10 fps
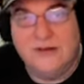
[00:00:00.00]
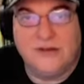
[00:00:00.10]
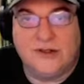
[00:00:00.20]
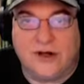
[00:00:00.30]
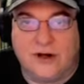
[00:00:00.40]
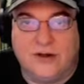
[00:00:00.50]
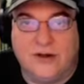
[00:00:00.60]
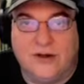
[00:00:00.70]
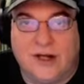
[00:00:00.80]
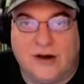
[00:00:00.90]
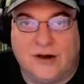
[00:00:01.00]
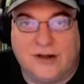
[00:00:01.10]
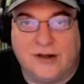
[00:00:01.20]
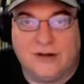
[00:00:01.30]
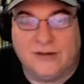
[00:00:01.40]
Start a new
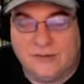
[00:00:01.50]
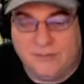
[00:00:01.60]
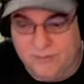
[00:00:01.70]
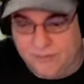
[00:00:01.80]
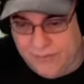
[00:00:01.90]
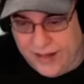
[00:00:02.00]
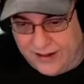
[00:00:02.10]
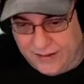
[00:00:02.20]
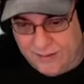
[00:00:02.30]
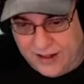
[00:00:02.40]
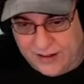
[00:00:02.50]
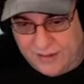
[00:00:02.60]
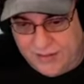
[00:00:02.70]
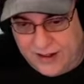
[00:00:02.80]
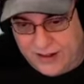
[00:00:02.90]
character. Meta, meta,
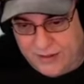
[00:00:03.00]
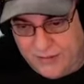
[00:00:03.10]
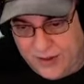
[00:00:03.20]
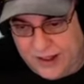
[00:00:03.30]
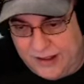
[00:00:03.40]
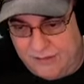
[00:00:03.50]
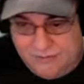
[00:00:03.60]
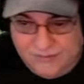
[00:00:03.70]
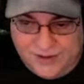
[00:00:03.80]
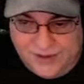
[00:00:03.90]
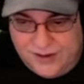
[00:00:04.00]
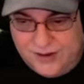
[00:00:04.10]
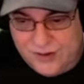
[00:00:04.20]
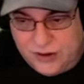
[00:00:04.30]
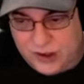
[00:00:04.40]
meta, but
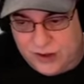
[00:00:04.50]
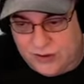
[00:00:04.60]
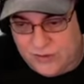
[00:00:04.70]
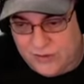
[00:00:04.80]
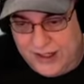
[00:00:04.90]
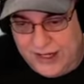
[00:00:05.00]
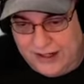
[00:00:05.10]
sure, why not?